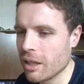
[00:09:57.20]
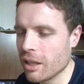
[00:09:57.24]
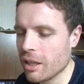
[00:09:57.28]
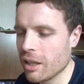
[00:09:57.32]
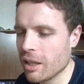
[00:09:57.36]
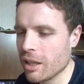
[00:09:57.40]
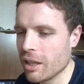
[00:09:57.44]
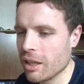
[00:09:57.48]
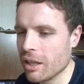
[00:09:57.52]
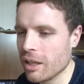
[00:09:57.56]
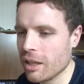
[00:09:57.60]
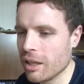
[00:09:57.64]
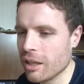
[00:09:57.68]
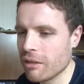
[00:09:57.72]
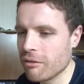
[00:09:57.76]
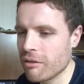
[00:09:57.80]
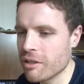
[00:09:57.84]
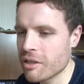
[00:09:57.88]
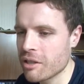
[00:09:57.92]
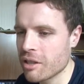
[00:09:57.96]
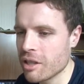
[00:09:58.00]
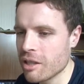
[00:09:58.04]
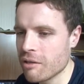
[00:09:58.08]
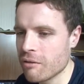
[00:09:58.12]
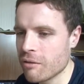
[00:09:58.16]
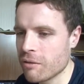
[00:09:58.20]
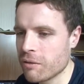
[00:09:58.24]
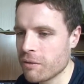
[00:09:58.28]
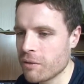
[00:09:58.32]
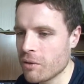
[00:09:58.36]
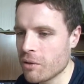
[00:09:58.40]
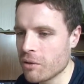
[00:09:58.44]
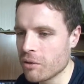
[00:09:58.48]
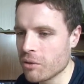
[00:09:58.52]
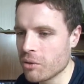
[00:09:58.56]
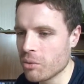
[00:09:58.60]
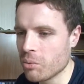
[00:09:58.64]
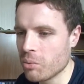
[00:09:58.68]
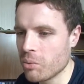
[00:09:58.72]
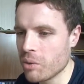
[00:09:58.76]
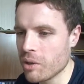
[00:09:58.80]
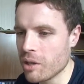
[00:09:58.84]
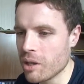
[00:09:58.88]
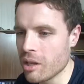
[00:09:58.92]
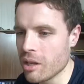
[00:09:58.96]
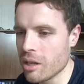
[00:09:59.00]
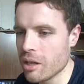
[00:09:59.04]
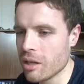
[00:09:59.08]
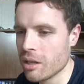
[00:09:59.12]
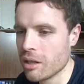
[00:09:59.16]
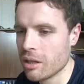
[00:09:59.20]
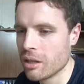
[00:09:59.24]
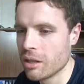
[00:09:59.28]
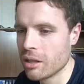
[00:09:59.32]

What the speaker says: Resident Evil 4 on the Wii,